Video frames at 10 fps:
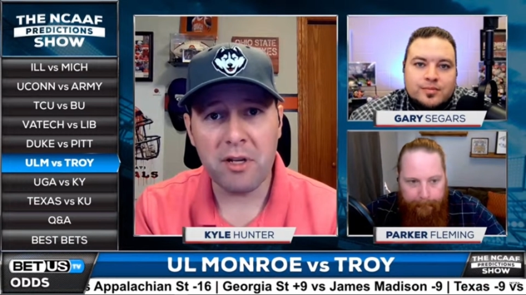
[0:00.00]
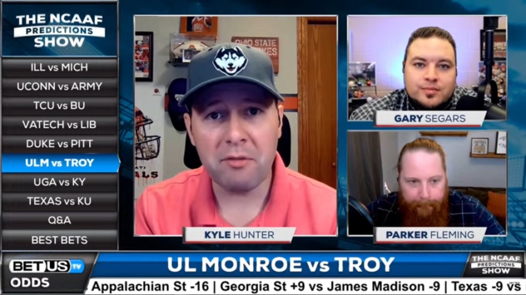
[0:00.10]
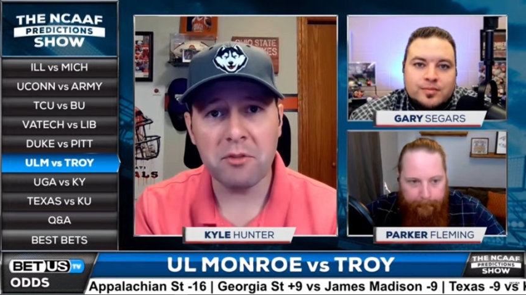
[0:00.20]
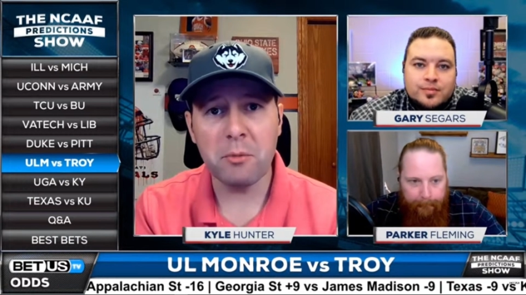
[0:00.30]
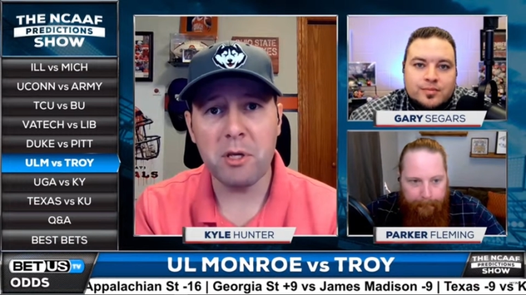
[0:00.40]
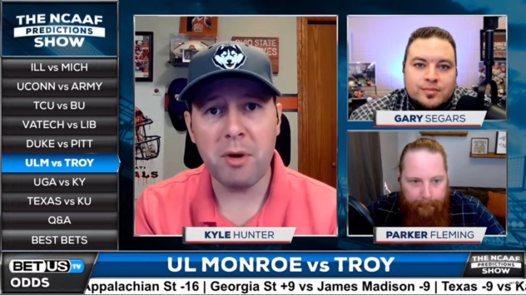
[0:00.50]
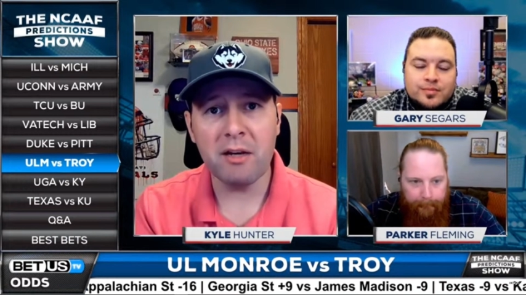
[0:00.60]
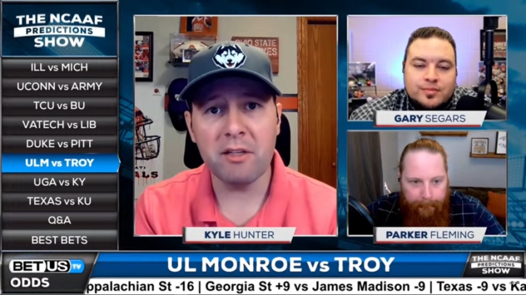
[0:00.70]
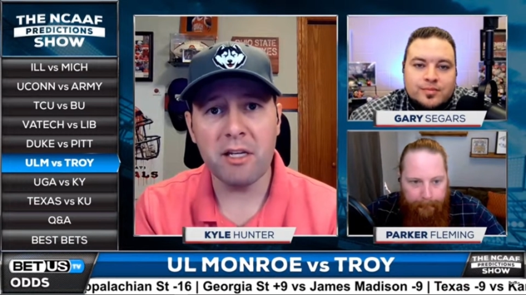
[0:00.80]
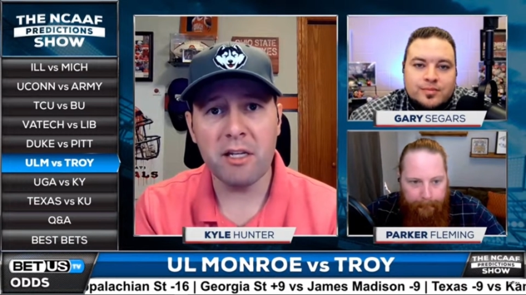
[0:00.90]
Speaker 1: would definitely be my
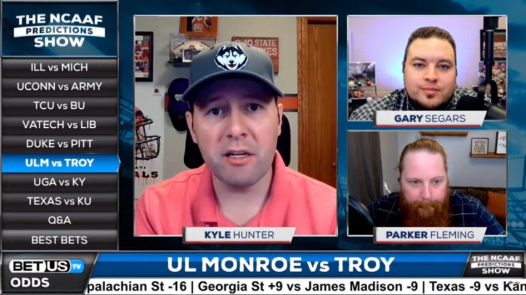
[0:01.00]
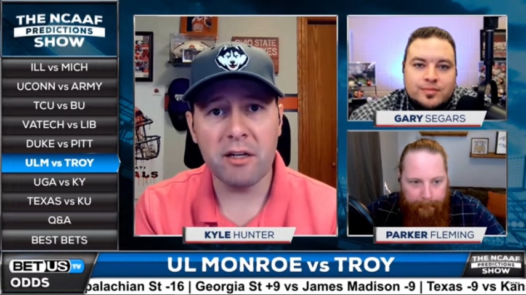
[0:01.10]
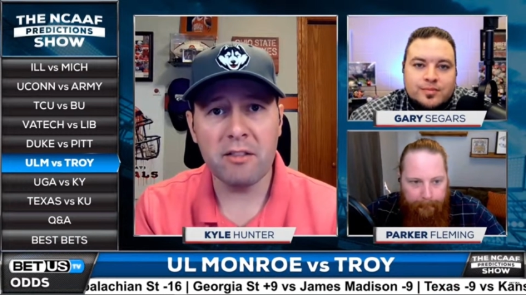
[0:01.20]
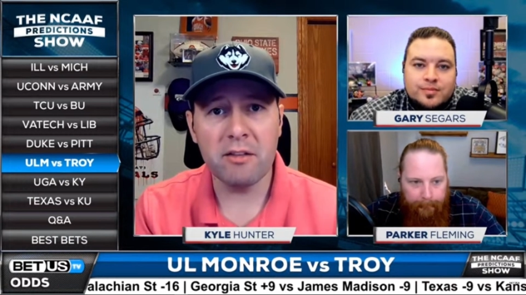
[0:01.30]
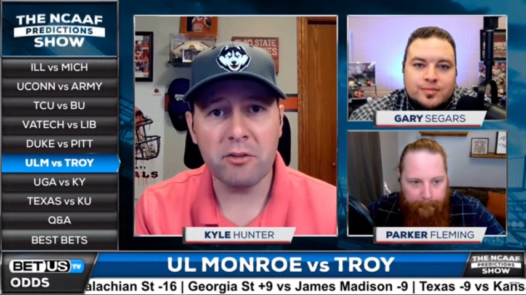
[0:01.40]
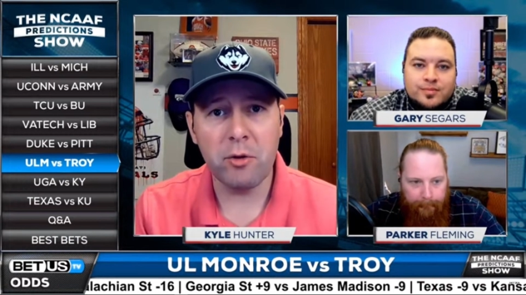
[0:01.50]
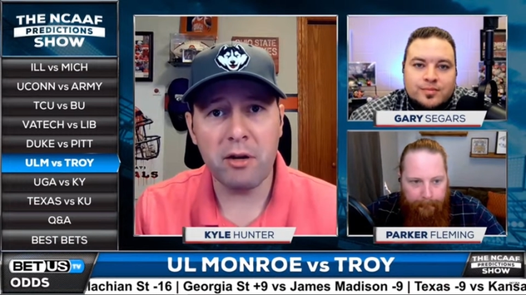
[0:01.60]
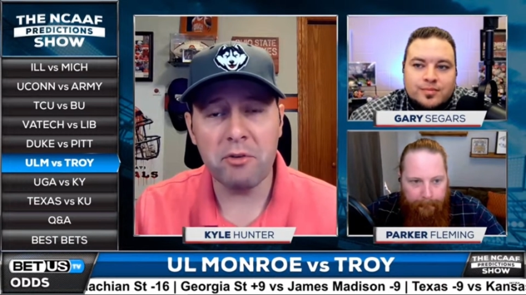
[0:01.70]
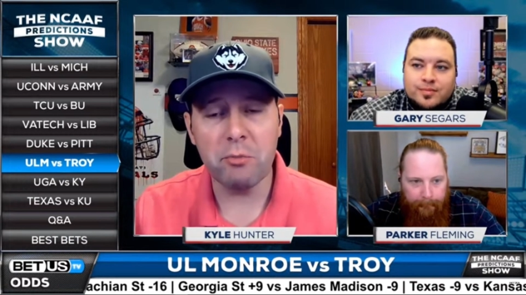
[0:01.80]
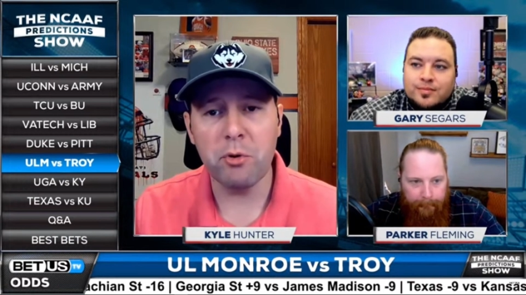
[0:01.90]
lean here. There's quite
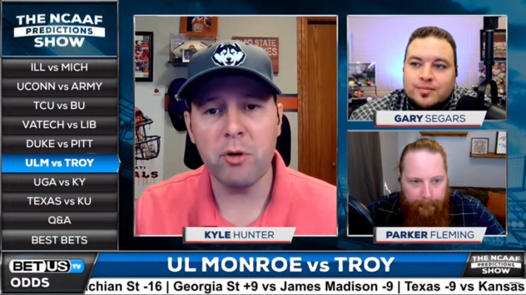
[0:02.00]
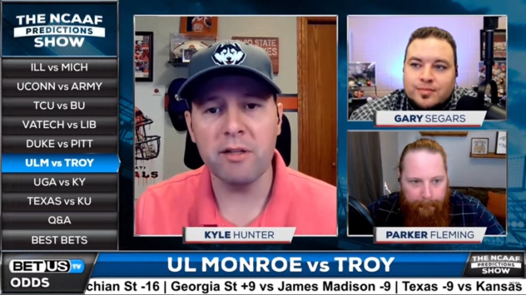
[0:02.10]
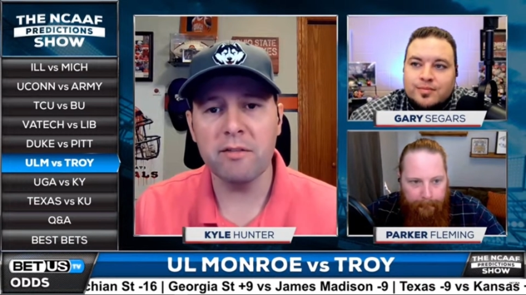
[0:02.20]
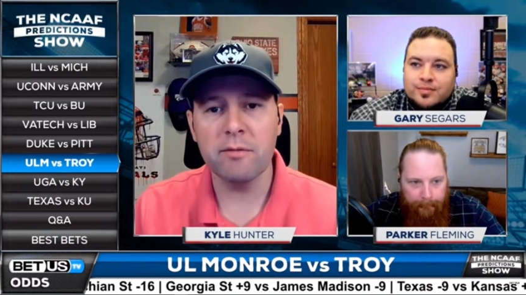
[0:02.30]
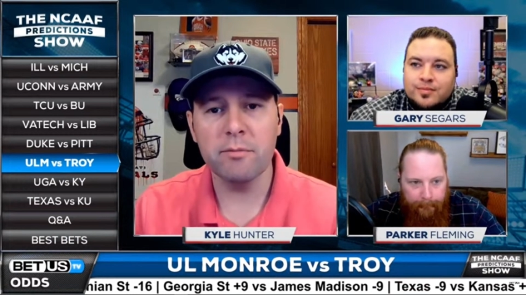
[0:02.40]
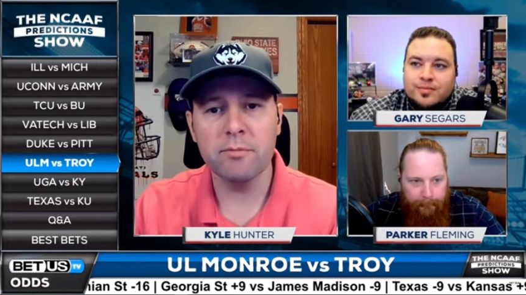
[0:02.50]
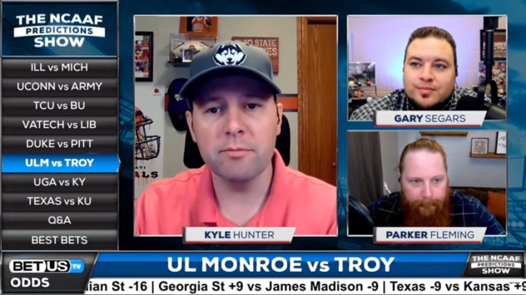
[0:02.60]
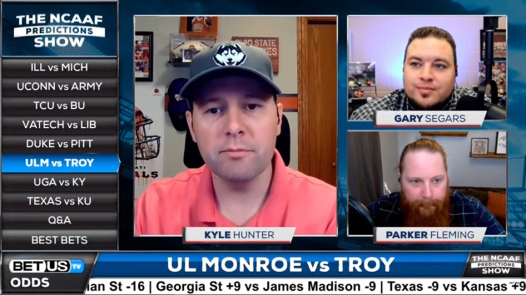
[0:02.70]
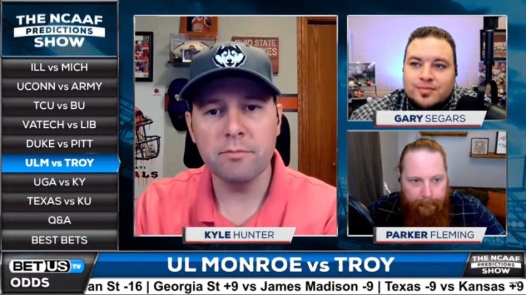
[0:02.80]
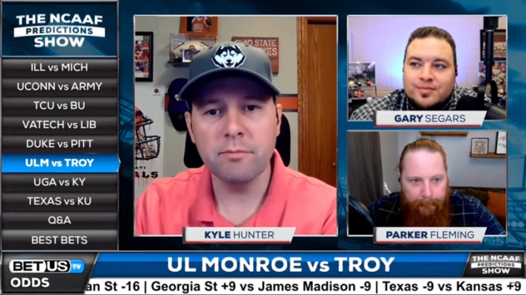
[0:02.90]
a few points.
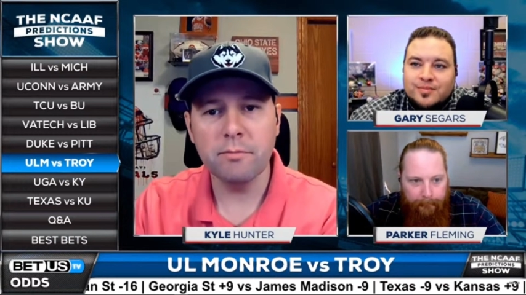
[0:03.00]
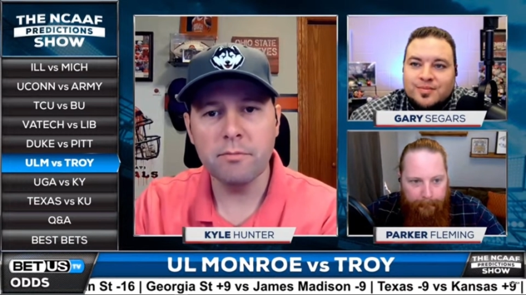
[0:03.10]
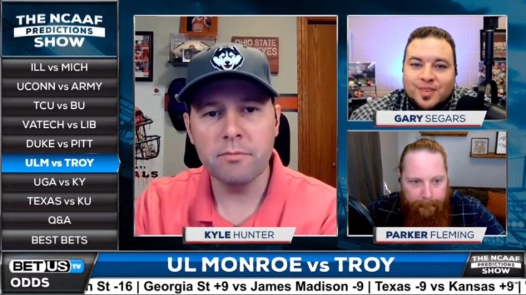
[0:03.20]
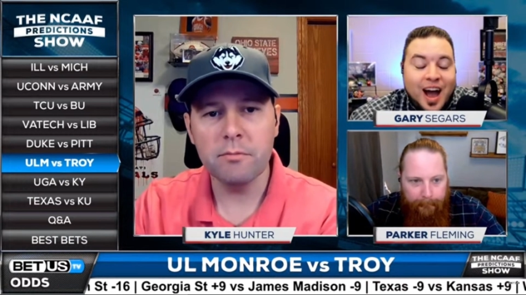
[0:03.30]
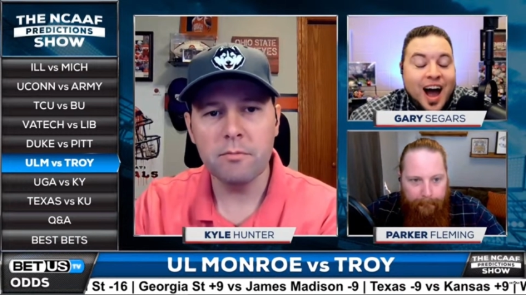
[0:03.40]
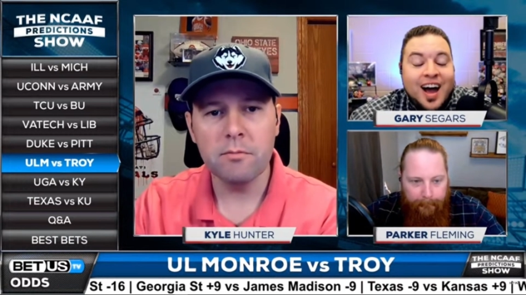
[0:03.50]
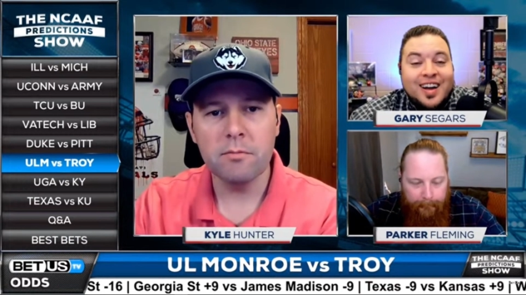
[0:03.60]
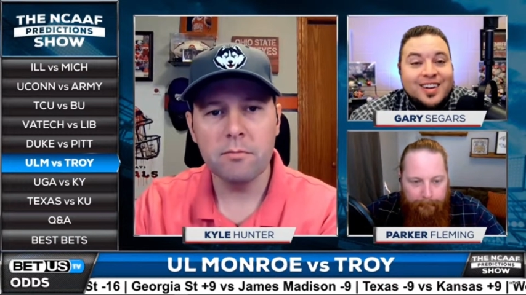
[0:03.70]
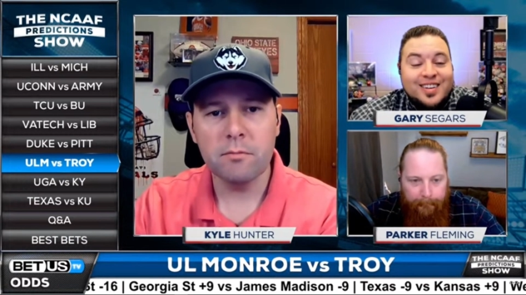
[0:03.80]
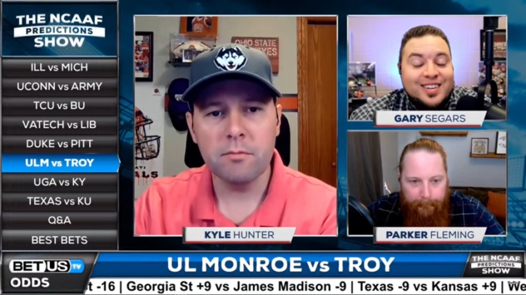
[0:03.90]

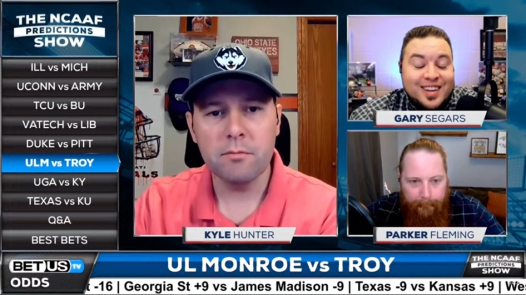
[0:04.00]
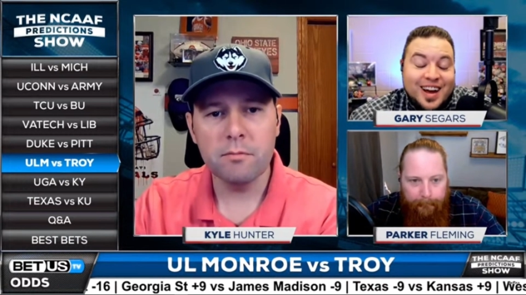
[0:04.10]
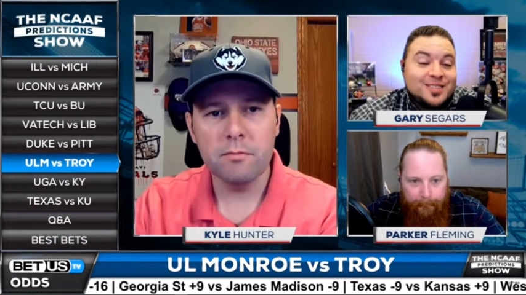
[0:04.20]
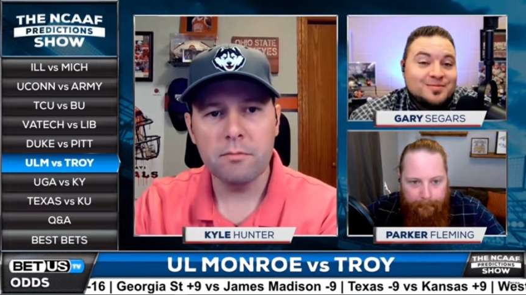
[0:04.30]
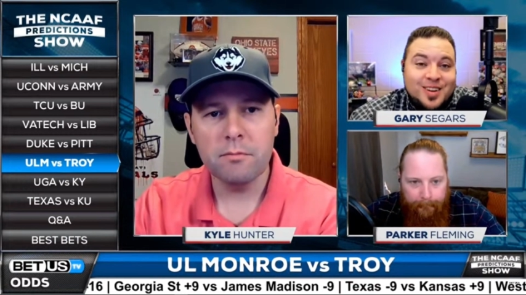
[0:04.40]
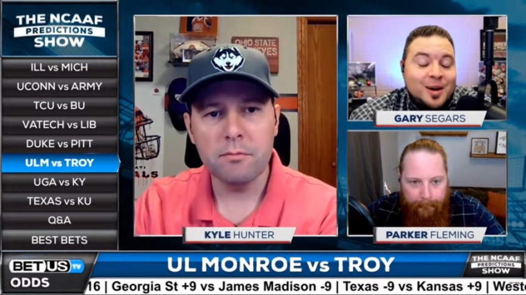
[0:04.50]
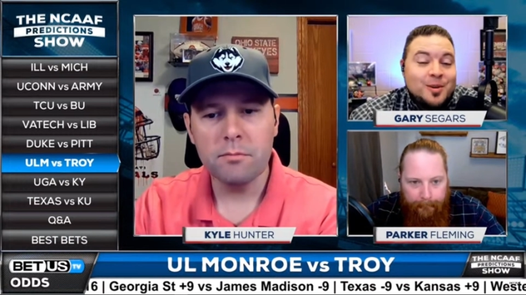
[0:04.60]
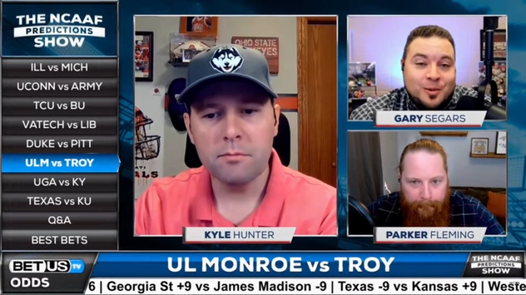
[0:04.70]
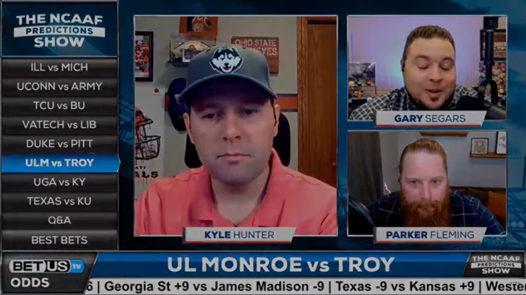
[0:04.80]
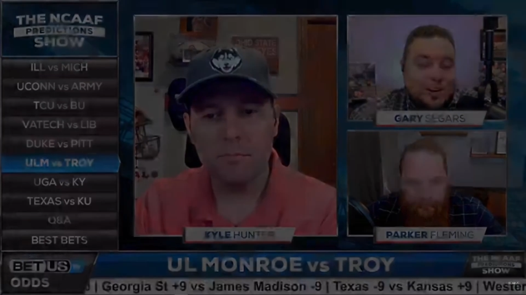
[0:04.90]
Speaker 2: I, yeah, I'm going to